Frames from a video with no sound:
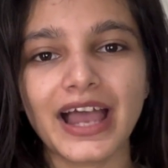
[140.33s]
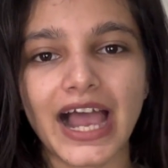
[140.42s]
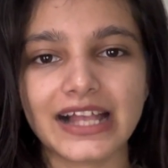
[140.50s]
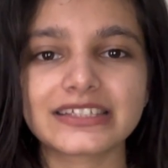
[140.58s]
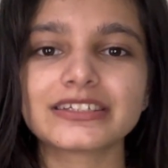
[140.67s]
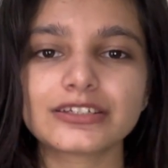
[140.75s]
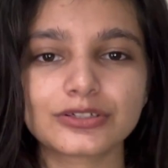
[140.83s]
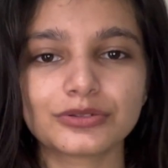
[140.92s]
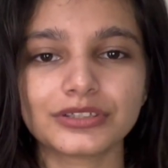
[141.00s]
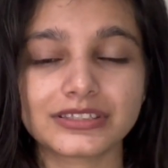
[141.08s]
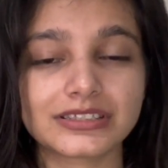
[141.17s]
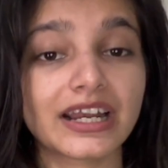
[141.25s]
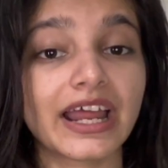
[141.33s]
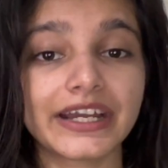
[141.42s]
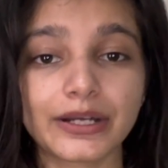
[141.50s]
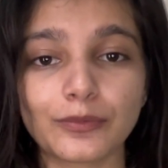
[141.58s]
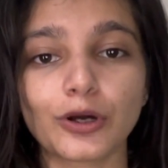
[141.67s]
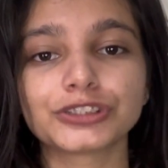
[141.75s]
I suggest it is the
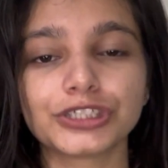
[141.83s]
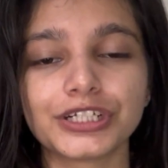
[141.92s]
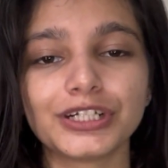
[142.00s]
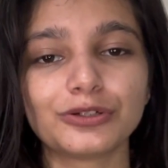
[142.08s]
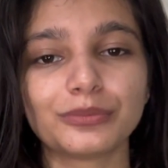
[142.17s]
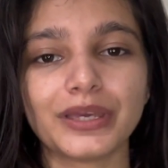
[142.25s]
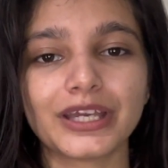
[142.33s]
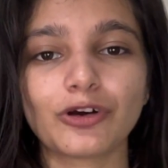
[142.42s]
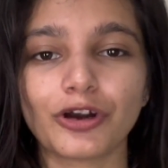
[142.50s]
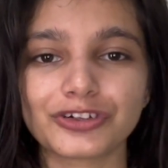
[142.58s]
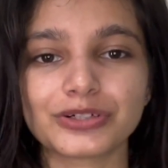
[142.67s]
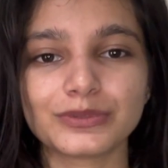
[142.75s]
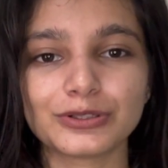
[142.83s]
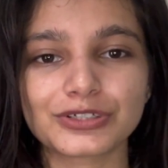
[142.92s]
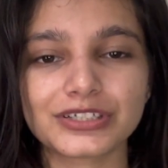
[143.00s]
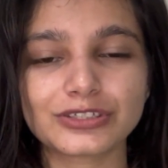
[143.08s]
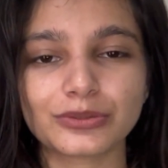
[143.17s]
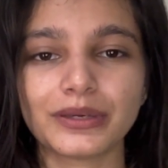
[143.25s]
right opportunity to make
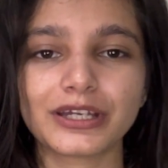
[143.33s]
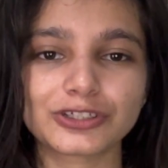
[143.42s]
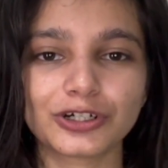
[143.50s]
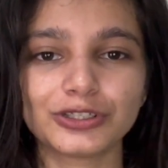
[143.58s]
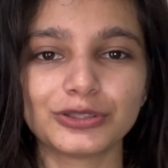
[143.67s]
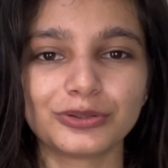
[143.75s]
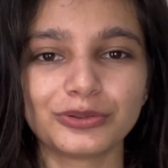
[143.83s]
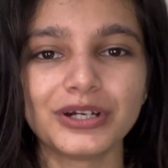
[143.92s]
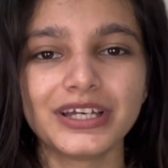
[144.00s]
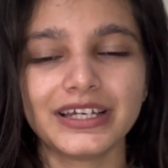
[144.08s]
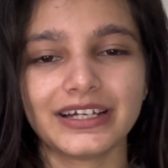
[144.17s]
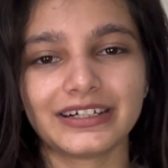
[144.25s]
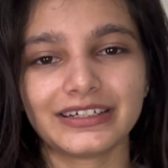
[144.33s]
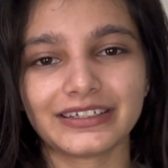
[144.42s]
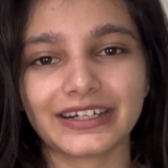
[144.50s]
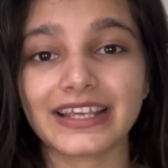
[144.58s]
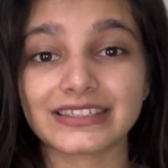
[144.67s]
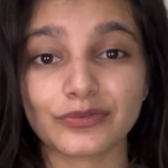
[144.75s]
contributions, so make sure you
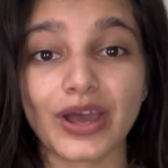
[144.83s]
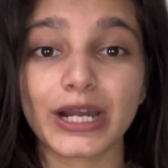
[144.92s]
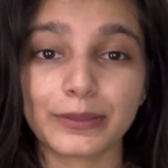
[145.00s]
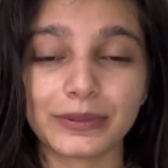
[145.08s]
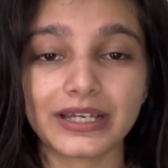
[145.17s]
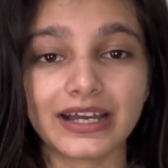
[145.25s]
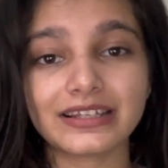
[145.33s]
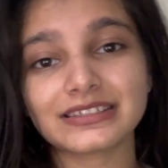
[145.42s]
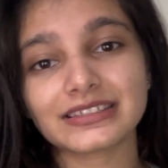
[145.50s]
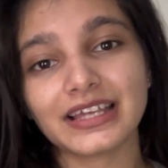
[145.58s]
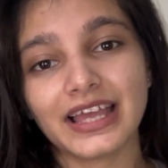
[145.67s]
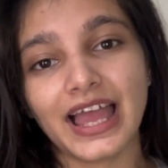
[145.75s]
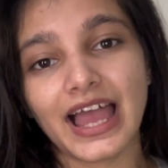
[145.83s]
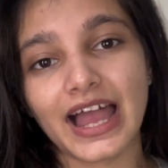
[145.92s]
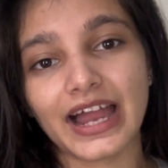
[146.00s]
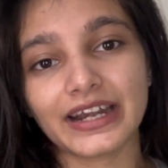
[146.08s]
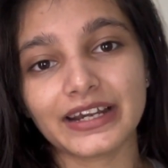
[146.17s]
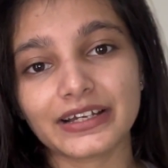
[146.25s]
raise valid PRs.
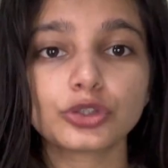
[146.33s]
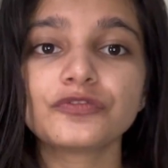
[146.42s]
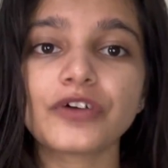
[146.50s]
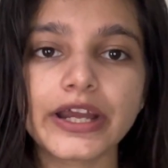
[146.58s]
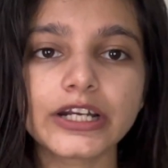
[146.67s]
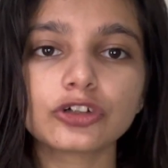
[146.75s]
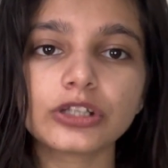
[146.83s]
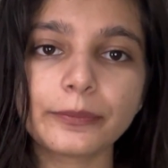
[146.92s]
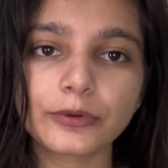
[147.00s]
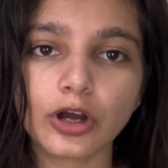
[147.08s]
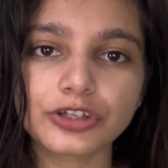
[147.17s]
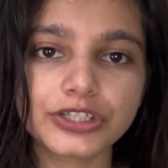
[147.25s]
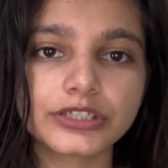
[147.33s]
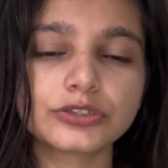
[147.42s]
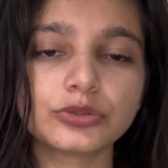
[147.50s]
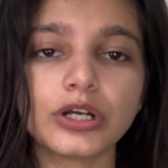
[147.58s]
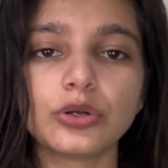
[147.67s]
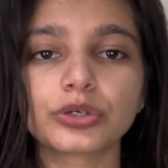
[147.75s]
And to find out the project
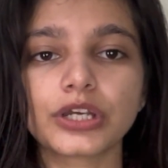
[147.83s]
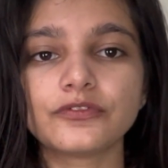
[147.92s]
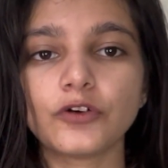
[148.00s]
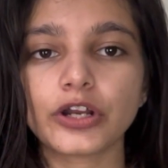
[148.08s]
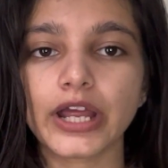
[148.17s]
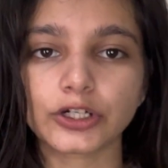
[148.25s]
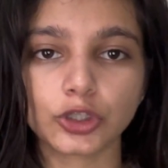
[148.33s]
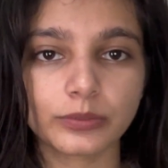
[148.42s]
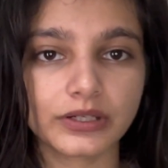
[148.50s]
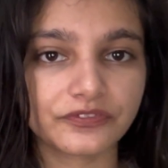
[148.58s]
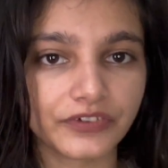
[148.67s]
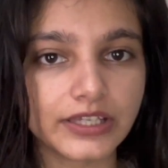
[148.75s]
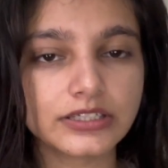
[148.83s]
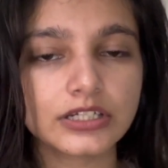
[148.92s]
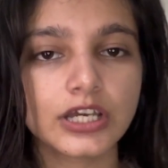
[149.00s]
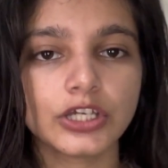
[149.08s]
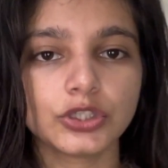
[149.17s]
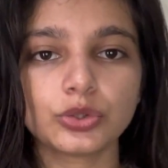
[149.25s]
you are looking for HacktoberFest,
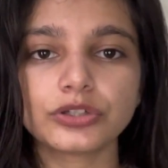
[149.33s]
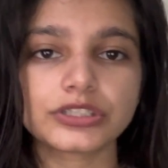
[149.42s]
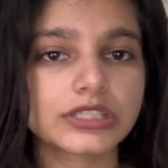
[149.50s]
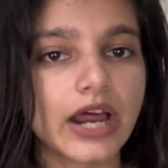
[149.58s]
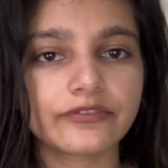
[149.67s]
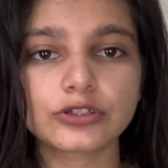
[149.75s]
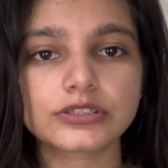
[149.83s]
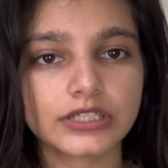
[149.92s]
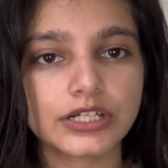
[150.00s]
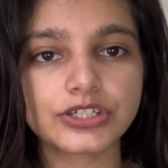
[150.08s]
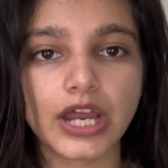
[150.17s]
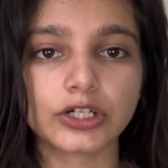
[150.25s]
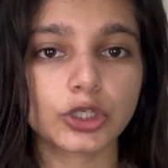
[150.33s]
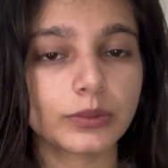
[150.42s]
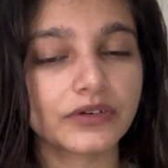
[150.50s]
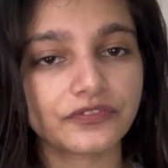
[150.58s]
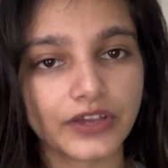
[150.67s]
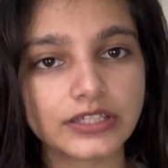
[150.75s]
you just have to search
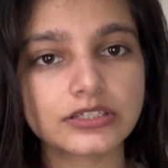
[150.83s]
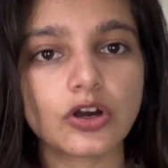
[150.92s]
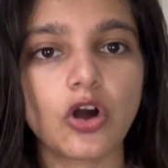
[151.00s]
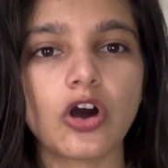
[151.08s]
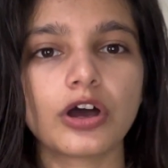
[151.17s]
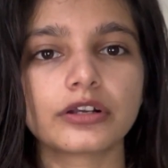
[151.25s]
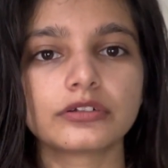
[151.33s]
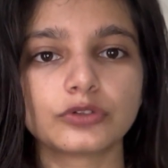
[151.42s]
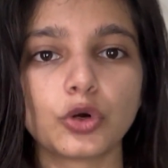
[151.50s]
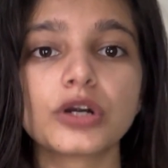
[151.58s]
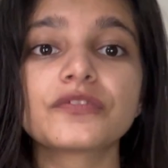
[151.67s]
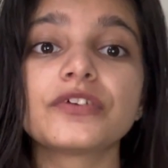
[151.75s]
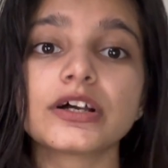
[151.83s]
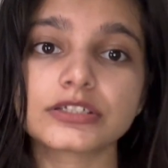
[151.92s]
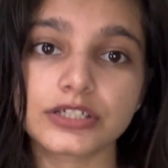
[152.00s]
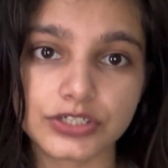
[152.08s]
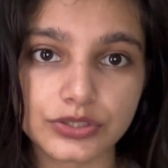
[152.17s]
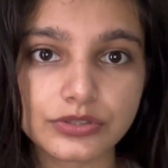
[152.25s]
HacktoberFest or good first
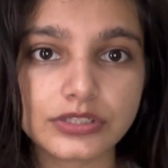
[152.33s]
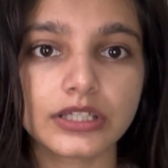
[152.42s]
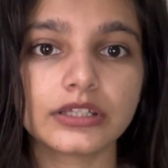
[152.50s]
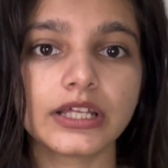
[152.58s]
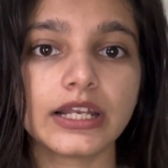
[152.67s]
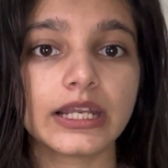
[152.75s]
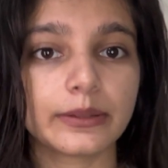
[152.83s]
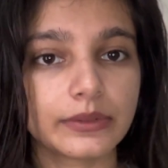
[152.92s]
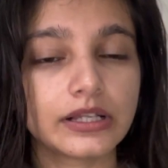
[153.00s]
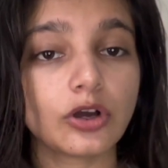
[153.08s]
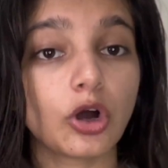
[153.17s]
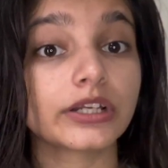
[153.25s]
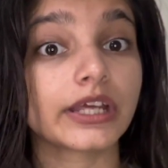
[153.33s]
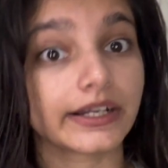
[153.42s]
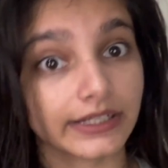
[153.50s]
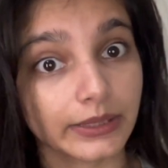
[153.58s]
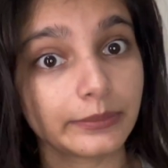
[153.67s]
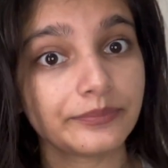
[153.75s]
issues in the label on
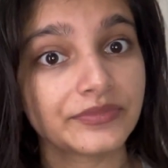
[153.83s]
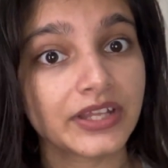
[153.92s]
GitHub.